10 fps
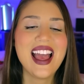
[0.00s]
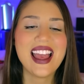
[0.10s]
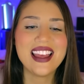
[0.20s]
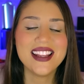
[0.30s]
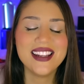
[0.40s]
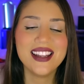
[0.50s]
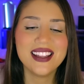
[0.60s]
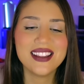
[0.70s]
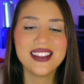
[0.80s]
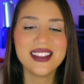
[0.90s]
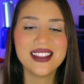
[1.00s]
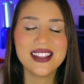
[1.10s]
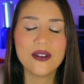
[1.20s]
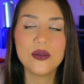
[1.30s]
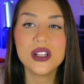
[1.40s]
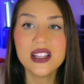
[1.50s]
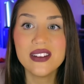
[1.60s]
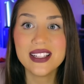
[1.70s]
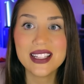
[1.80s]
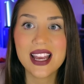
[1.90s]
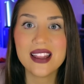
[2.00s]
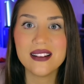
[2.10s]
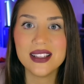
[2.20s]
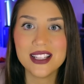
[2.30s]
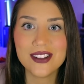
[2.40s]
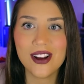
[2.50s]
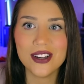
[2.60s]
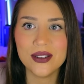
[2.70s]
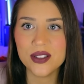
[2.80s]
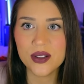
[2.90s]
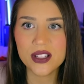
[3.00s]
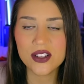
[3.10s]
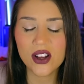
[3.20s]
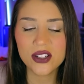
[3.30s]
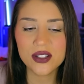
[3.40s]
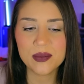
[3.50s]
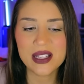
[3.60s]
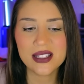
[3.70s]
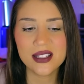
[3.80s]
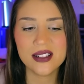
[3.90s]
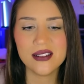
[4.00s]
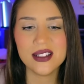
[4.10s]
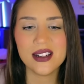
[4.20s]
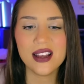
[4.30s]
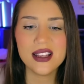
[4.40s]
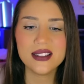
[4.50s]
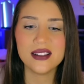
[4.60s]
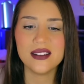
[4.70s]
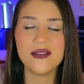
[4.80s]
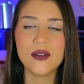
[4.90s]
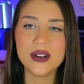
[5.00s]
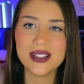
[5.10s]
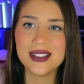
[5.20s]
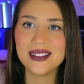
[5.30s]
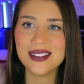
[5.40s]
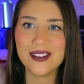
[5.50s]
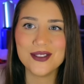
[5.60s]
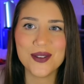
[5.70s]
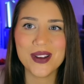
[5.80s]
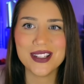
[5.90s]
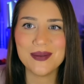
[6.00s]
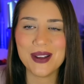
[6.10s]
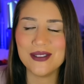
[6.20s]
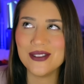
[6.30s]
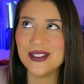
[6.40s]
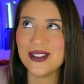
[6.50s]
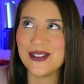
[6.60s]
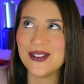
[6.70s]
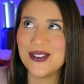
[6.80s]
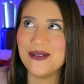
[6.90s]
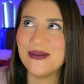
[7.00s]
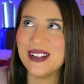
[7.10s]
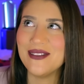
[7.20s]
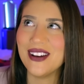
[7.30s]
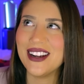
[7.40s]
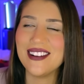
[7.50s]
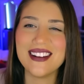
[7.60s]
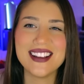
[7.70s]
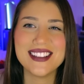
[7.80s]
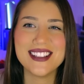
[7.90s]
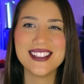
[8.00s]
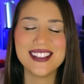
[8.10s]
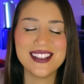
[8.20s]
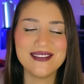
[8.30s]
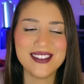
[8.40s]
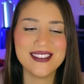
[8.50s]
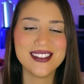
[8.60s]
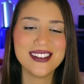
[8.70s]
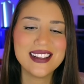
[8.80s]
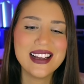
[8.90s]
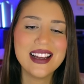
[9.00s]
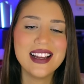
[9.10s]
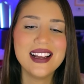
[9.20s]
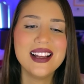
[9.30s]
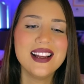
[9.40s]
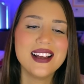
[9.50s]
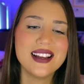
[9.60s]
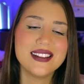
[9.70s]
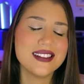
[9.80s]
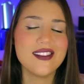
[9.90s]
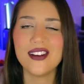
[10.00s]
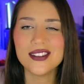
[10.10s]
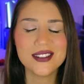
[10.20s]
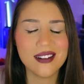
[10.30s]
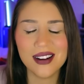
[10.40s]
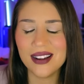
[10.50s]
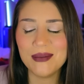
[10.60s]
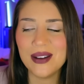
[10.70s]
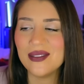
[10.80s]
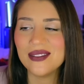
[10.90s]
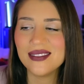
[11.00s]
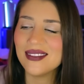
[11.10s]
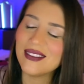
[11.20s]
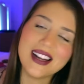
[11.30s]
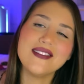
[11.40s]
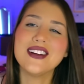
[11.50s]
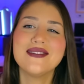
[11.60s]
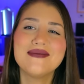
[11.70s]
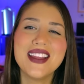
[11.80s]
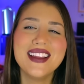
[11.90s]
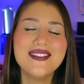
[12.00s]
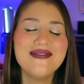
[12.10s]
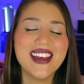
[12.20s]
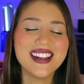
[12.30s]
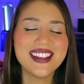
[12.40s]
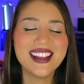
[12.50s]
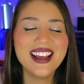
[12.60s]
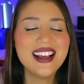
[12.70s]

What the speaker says: and we're living together in this condo. So this condo is my sister's and I's, and of course it's also going to my older sister too when we divide our assets in the future. Long story about whatever. But